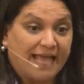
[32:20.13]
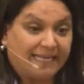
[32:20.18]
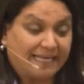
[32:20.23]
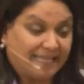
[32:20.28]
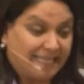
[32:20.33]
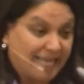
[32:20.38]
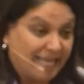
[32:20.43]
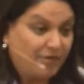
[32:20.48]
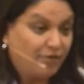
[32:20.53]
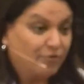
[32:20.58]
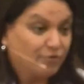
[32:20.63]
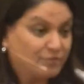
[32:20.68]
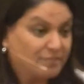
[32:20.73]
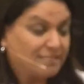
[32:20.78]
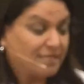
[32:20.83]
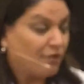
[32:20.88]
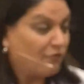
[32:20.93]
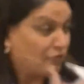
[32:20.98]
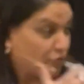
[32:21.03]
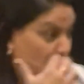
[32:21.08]
and get
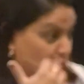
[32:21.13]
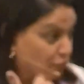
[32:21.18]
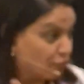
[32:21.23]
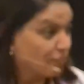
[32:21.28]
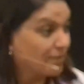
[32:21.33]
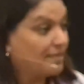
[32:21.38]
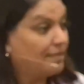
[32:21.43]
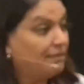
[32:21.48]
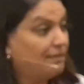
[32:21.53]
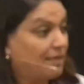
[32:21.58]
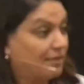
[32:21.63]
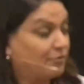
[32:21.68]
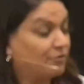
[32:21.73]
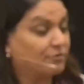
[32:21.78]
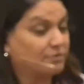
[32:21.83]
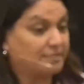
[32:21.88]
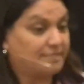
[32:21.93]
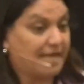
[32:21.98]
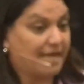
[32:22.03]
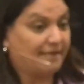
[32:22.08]
yourself a real
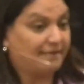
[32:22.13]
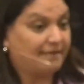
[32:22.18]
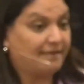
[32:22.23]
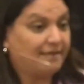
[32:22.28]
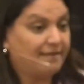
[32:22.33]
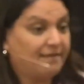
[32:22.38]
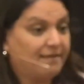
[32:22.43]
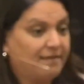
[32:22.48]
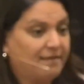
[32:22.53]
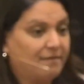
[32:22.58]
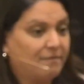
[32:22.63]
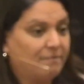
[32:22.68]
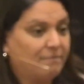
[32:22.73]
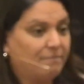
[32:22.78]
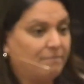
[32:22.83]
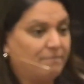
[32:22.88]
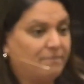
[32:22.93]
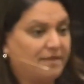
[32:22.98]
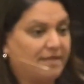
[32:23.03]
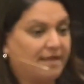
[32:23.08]
understanding
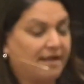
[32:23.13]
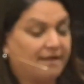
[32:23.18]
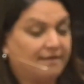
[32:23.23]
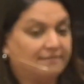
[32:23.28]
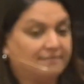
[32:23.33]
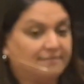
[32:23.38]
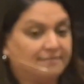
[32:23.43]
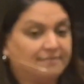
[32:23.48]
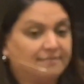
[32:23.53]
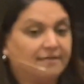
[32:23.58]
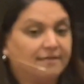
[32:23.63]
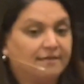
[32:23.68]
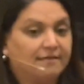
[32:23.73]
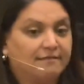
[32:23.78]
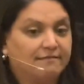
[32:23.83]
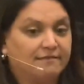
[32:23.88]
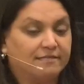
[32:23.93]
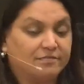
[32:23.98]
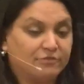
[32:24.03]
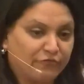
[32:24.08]
because
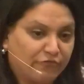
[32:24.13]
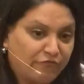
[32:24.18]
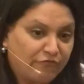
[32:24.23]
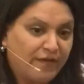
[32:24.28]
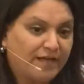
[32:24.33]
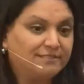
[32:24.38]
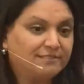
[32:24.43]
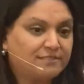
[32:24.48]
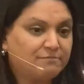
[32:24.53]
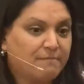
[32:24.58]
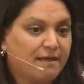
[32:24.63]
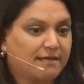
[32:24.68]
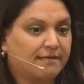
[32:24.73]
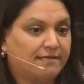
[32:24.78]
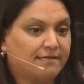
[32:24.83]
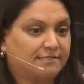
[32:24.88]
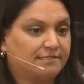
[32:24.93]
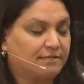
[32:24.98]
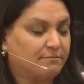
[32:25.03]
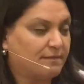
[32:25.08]
the defense
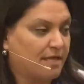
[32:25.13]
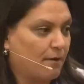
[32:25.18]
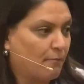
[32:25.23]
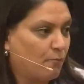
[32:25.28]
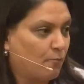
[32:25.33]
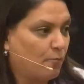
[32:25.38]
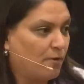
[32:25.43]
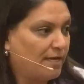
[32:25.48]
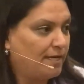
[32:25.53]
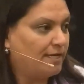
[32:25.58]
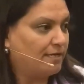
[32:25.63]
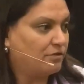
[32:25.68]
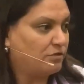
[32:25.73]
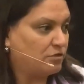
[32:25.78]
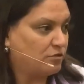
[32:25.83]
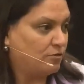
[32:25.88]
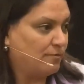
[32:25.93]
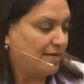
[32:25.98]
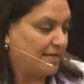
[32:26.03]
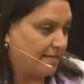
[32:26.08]
mechanism that we
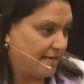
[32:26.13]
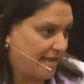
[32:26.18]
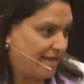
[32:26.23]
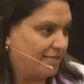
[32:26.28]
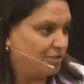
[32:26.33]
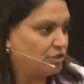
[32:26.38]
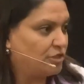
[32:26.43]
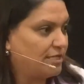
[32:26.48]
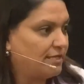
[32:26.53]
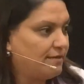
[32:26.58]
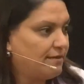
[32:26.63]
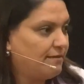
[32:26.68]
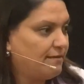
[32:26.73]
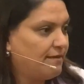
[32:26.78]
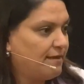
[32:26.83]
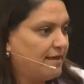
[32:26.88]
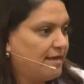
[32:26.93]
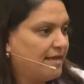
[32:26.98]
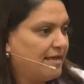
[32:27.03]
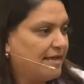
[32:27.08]
need to engage in
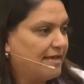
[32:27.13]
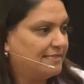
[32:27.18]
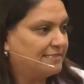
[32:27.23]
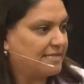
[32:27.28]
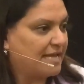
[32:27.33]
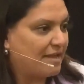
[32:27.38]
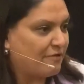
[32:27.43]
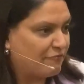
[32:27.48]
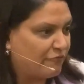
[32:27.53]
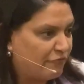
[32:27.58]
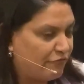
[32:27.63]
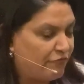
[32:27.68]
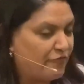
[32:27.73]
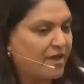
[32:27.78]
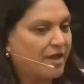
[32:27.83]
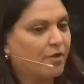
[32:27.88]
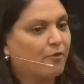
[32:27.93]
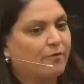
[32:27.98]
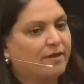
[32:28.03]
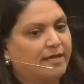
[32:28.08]
is a
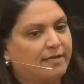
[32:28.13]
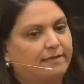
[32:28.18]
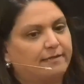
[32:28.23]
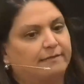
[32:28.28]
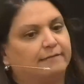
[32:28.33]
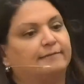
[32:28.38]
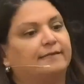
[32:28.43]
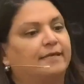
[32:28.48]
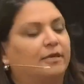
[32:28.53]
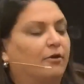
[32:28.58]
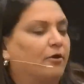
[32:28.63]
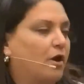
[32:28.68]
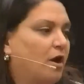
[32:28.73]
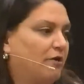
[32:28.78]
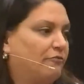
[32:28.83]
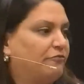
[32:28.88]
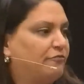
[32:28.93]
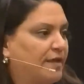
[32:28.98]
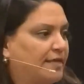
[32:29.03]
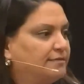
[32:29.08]
very clear
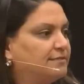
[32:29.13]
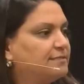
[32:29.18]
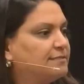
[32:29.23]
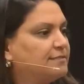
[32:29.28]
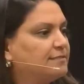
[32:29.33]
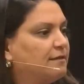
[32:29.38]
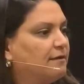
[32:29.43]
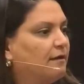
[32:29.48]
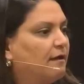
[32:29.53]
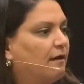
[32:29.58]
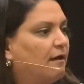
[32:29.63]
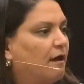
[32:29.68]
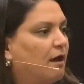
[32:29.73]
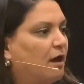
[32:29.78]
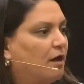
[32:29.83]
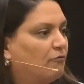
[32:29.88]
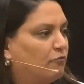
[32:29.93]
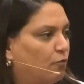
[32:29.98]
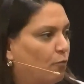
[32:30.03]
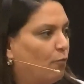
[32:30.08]
offense
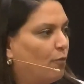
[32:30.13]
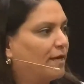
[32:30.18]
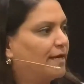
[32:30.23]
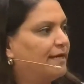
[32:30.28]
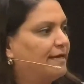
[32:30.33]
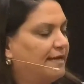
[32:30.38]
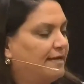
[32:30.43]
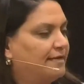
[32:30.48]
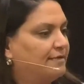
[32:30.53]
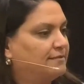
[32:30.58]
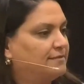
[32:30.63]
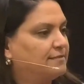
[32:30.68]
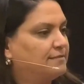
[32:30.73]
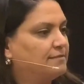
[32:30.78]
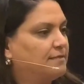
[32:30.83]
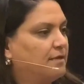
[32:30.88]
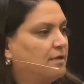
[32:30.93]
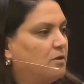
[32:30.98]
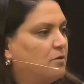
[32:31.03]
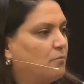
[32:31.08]
of what it
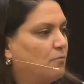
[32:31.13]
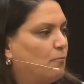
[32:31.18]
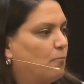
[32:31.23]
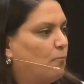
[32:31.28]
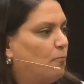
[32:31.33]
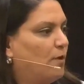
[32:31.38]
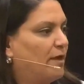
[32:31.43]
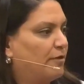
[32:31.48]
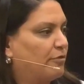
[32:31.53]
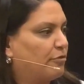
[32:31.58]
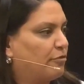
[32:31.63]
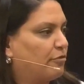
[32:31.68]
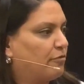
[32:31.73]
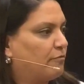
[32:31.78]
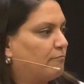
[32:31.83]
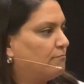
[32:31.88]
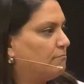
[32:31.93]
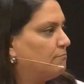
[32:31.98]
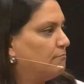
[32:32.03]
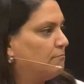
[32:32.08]
is
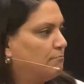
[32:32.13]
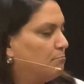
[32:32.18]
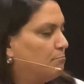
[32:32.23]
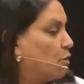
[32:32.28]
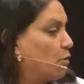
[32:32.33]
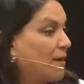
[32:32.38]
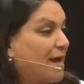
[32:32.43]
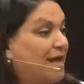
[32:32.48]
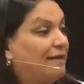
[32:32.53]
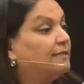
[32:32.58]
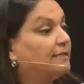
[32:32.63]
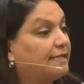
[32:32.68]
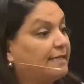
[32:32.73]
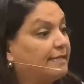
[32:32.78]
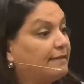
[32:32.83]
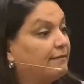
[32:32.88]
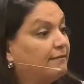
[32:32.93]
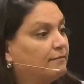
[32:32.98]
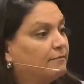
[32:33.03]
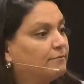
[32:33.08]
with
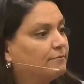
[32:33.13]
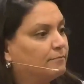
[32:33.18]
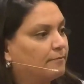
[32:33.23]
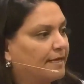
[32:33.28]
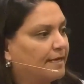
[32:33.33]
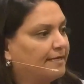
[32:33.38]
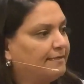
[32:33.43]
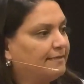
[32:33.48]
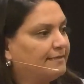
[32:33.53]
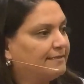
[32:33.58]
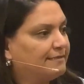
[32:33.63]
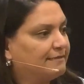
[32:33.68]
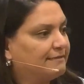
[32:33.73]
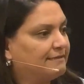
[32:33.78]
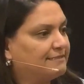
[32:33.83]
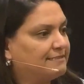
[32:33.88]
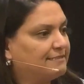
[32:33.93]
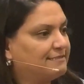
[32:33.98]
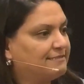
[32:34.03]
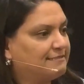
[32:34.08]
morality, right?
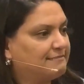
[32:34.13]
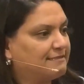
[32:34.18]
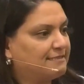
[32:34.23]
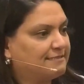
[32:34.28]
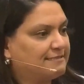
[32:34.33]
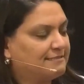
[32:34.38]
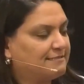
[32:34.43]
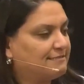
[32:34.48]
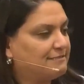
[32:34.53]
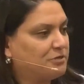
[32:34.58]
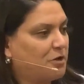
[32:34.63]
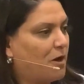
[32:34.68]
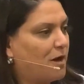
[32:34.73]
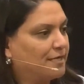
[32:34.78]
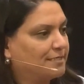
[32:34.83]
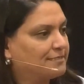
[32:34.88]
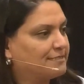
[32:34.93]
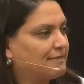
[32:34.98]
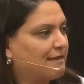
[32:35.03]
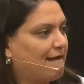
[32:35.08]
This is, this is,
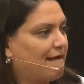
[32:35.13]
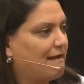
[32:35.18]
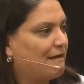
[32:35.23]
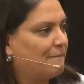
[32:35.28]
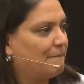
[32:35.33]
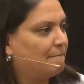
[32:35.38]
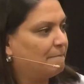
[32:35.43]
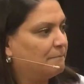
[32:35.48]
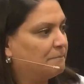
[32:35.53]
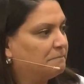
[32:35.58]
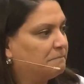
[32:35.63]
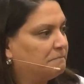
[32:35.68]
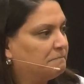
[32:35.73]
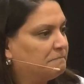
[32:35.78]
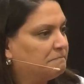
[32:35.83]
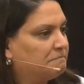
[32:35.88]
not, um,